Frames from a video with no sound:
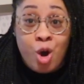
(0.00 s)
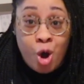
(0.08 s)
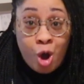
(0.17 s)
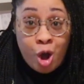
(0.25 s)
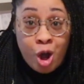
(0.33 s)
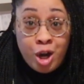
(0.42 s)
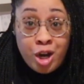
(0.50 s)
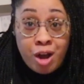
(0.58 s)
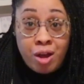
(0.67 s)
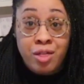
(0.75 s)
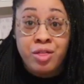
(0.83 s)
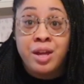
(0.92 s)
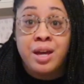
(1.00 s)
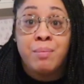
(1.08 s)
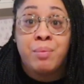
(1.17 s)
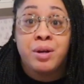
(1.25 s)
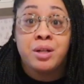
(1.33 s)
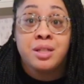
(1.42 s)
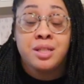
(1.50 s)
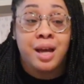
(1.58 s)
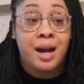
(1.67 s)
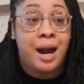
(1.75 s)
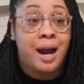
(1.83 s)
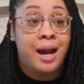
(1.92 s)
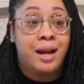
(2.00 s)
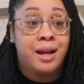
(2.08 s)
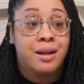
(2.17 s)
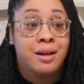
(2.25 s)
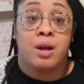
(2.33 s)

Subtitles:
on the books that I